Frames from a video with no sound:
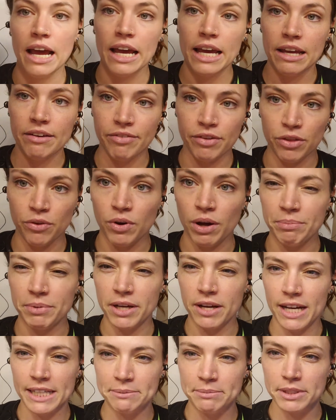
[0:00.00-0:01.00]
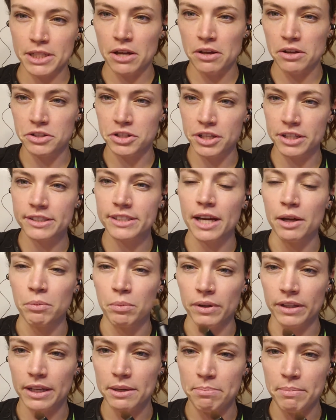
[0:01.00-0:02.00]
Even though I'm a cosmetologist, I
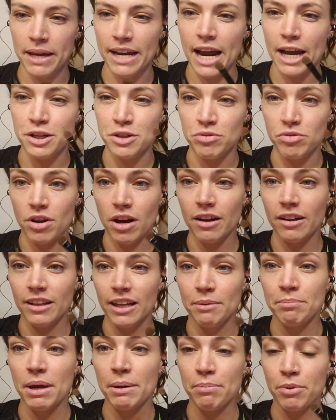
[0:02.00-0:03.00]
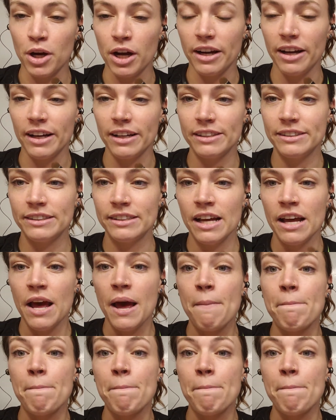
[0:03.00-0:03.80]
will admit I do not clean my brushes